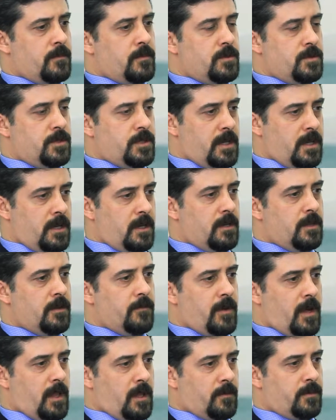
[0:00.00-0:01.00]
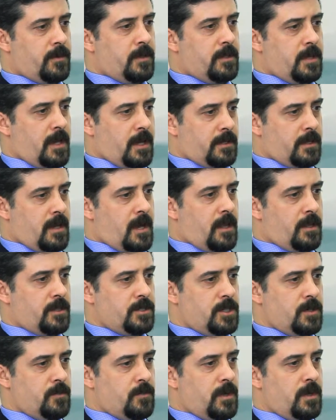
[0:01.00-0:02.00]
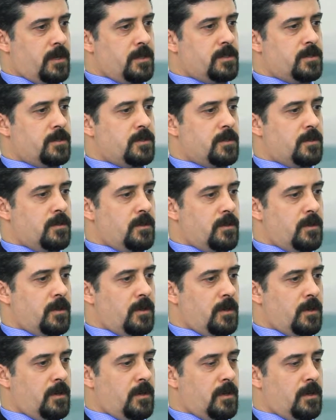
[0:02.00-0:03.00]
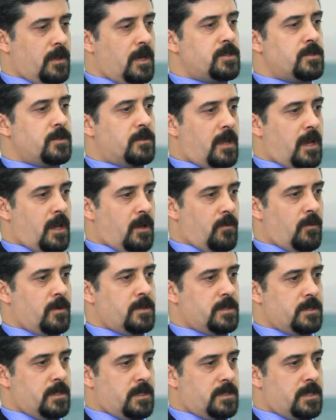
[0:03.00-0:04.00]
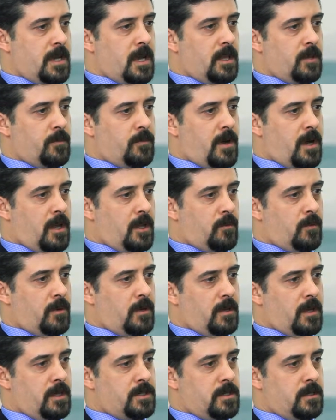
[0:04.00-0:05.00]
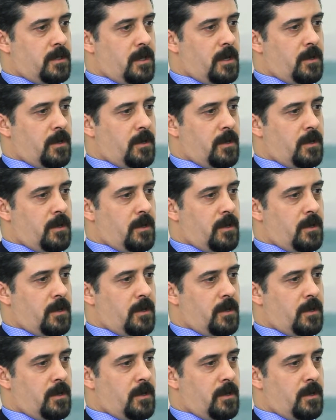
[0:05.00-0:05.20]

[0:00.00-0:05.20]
GE developed the technology, but it's the electrolyte, which is a solid polymer electrolyte,